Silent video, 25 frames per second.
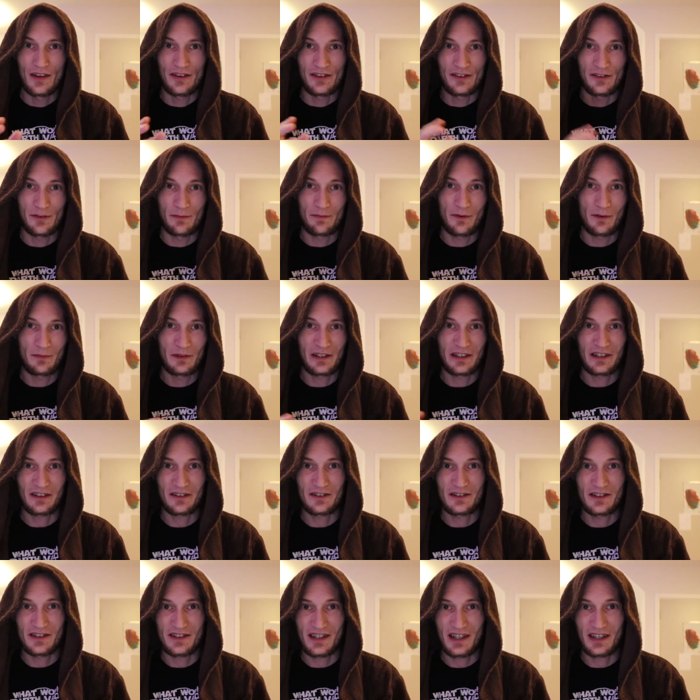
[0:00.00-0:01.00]
This is probably
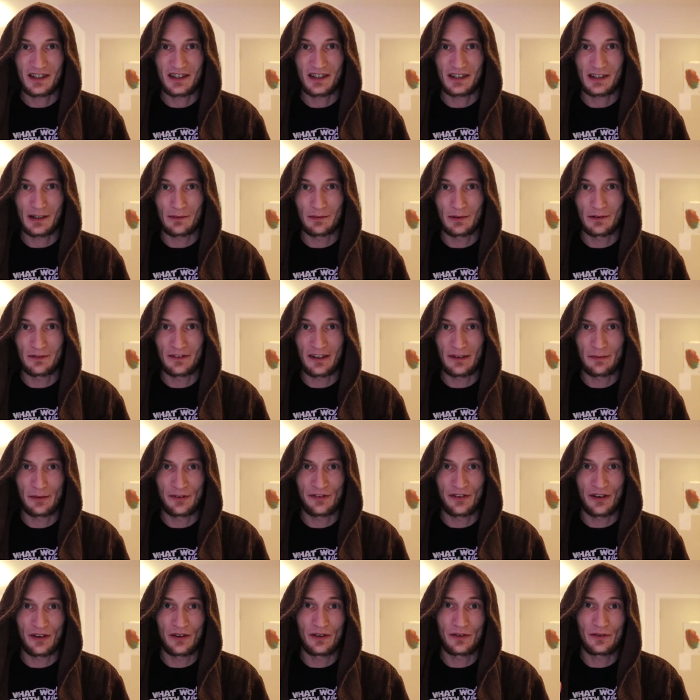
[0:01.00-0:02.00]
going to take a couple of
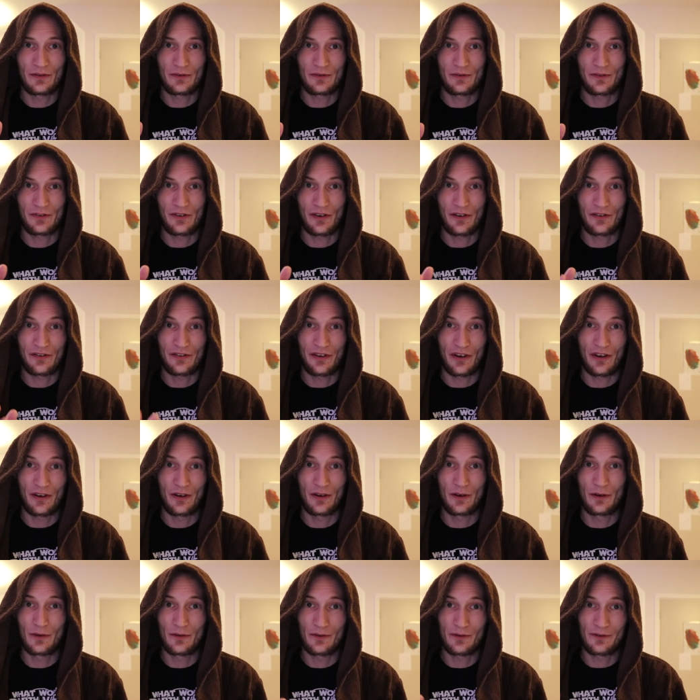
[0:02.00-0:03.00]
episodes,
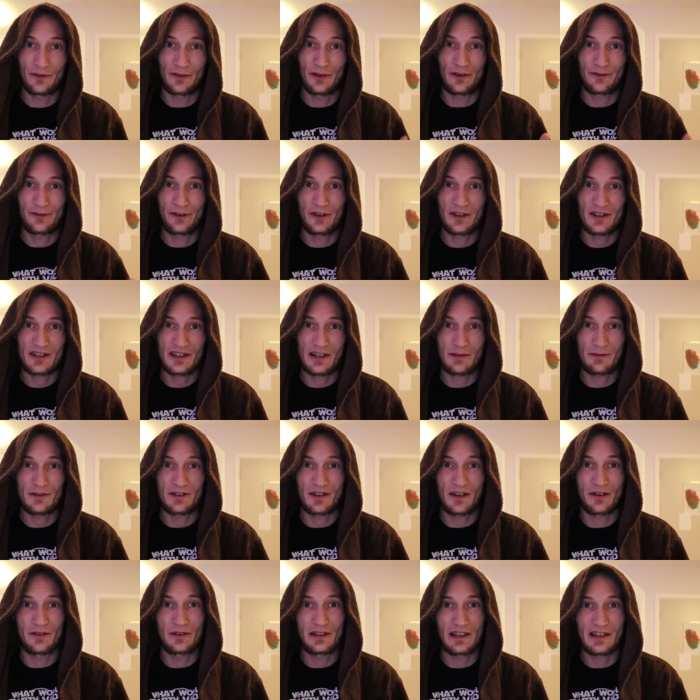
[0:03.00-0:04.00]
so for our first
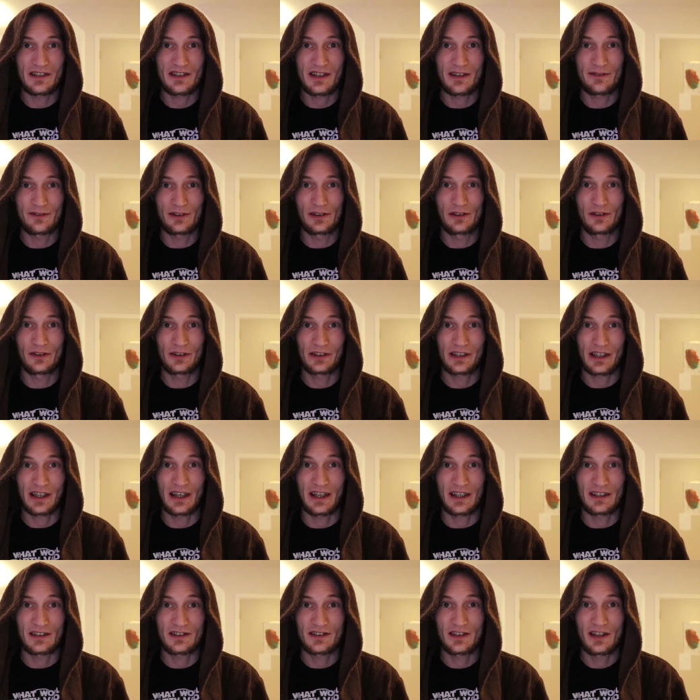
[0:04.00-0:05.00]
episode, let's have a look
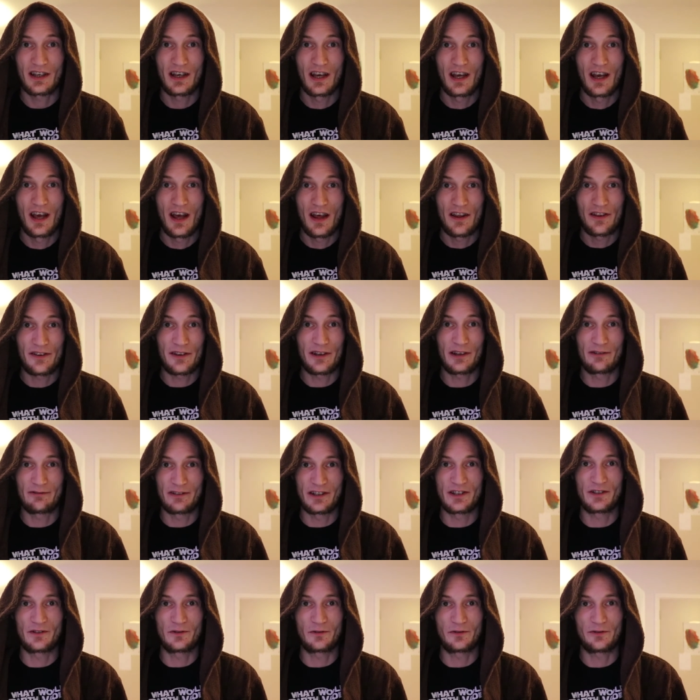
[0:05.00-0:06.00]
at the
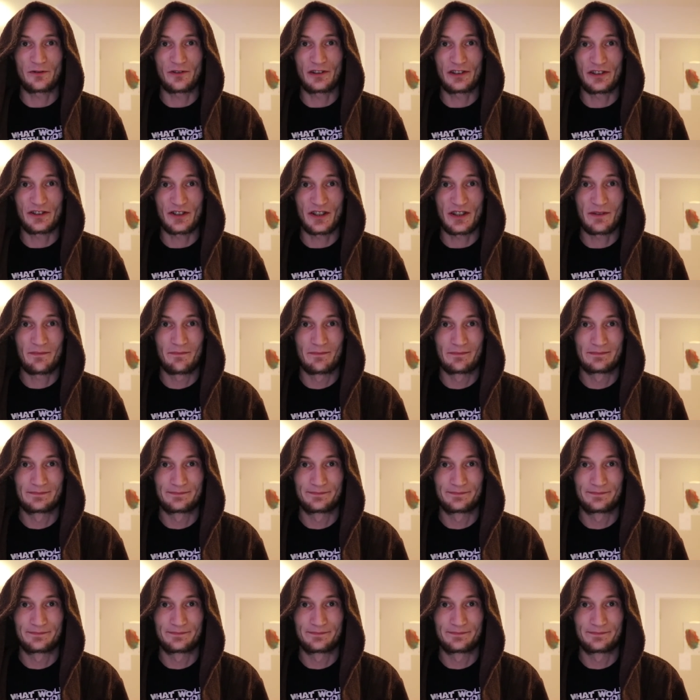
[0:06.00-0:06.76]
original trilogy.